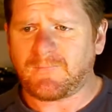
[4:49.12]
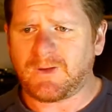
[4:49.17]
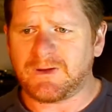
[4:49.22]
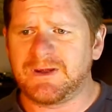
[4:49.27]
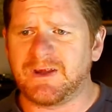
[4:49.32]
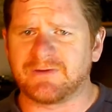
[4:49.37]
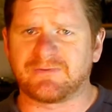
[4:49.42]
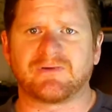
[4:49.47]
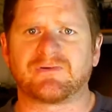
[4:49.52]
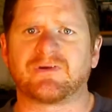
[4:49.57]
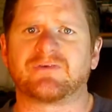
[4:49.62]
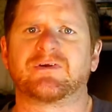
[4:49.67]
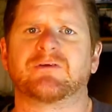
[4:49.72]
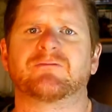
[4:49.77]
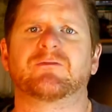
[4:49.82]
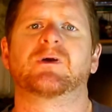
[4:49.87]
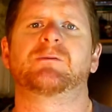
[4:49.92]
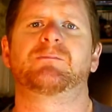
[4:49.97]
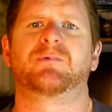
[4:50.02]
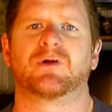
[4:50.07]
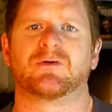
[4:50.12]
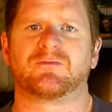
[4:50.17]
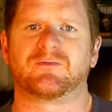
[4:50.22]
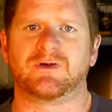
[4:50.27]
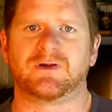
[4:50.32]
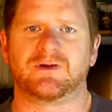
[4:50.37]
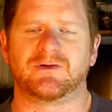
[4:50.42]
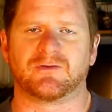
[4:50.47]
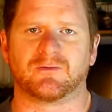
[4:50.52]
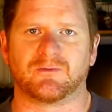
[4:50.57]
yes, as I said, very
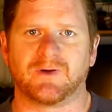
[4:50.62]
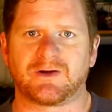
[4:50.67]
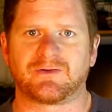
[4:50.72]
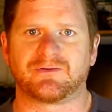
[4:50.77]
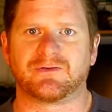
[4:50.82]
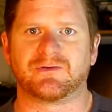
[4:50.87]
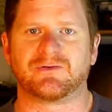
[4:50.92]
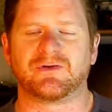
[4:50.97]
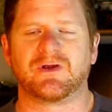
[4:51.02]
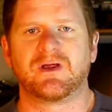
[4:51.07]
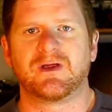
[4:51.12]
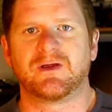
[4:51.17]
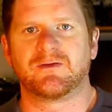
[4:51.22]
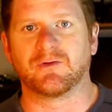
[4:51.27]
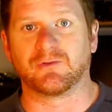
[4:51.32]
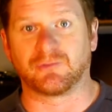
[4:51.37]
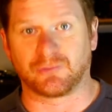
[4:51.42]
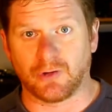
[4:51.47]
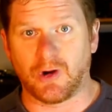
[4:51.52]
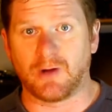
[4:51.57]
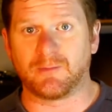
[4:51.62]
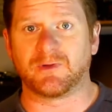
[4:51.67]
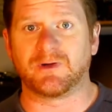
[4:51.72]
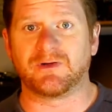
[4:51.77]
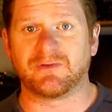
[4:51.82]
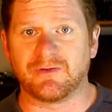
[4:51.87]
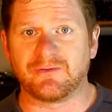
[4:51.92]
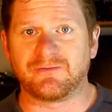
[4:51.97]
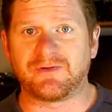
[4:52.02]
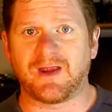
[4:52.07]
beautifully directed. The drama
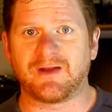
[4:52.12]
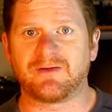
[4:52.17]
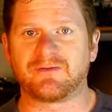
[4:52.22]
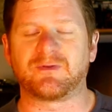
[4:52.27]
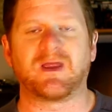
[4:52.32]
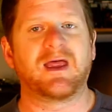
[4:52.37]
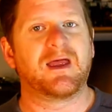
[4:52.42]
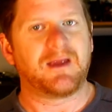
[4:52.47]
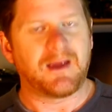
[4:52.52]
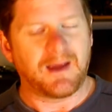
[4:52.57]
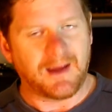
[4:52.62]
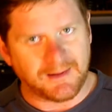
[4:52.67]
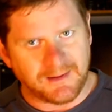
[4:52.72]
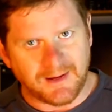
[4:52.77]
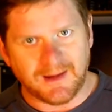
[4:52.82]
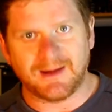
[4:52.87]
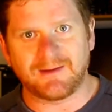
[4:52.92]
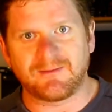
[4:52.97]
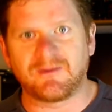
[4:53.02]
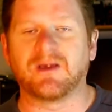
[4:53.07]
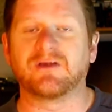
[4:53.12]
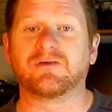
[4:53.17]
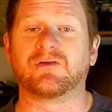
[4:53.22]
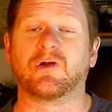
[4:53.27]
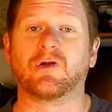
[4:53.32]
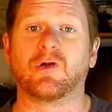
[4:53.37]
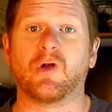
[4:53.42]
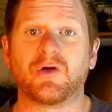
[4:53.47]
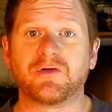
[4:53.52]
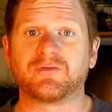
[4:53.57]
is intense. Again, there is a
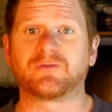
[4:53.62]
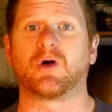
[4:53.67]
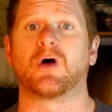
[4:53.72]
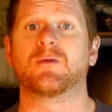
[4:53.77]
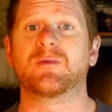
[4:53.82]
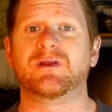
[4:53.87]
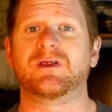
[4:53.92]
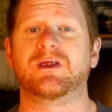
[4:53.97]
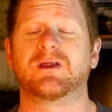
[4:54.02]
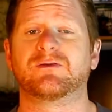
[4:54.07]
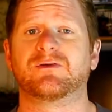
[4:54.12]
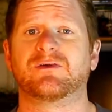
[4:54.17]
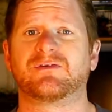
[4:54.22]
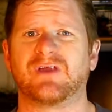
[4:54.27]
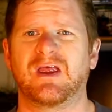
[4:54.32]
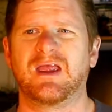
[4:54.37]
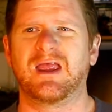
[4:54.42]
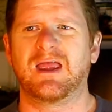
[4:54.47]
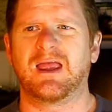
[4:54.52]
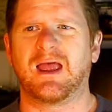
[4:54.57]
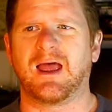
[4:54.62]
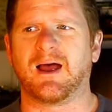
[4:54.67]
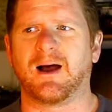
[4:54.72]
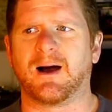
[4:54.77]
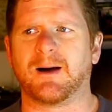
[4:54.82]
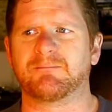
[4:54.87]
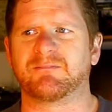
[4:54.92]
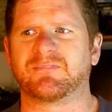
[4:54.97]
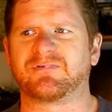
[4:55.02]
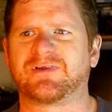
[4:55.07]
lot of comedy in this.
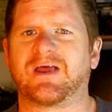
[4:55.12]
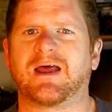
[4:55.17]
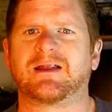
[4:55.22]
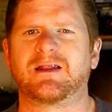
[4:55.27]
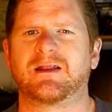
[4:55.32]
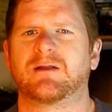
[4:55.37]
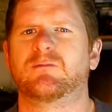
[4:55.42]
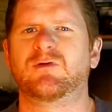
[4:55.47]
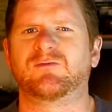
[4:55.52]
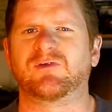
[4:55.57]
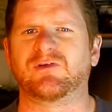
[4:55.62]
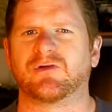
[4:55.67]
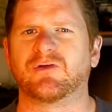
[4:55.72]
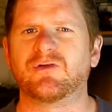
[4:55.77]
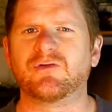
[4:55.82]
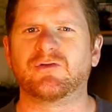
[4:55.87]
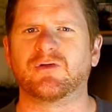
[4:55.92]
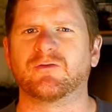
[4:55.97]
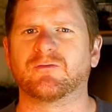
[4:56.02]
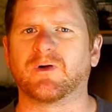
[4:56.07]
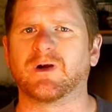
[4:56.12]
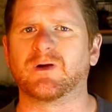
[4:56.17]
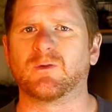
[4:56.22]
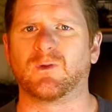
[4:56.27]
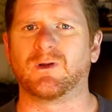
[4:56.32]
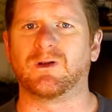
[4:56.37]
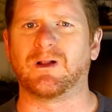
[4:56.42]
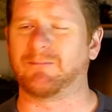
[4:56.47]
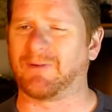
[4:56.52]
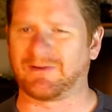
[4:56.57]
Sadly, the movie didn't do very
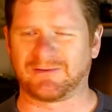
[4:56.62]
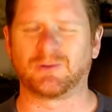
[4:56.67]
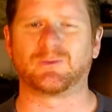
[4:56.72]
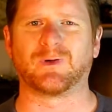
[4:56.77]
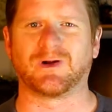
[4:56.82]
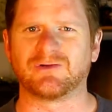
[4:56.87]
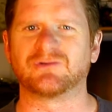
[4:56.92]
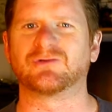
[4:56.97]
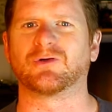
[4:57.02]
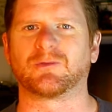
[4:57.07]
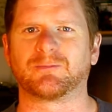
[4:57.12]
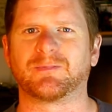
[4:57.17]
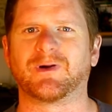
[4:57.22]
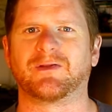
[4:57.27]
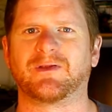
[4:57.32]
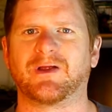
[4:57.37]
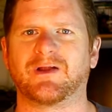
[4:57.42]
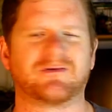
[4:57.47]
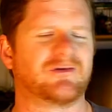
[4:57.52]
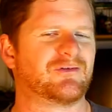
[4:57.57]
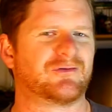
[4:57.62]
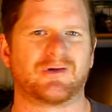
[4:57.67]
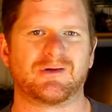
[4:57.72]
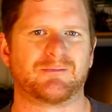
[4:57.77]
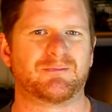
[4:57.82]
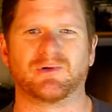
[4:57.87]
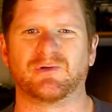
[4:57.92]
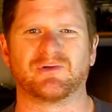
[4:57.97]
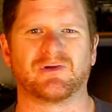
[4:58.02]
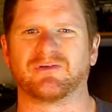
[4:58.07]
well. I'm actually quite shocked by that. It's only
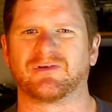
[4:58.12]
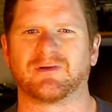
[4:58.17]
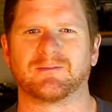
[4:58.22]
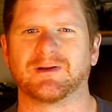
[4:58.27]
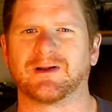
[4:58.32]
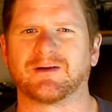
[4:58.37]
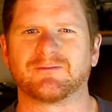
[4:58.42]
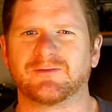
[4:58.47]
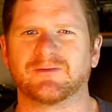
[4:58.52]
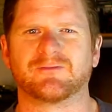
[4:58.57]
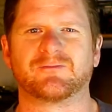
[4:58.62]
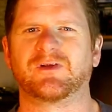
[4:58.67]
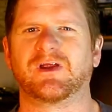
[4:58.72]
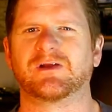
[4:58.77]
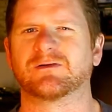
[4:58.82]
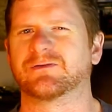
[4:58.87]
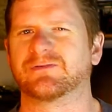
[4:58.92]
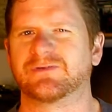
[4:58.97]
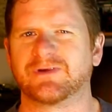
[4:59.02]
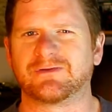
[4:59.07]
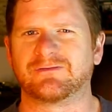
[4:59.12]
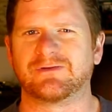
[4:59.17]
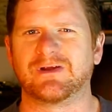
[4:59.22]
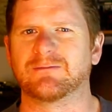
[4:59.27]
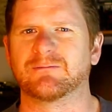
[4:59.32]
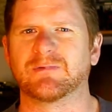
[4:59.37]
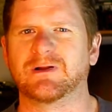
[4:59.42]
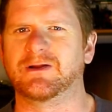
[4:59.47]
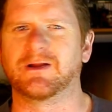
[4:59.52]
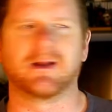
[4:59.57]
pulled in something like 15 or
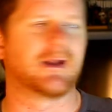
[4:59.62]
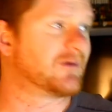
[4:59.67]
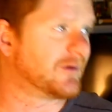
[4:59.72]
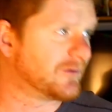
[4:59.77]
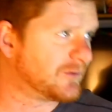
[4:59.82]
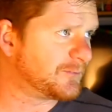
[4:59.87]
16 million as I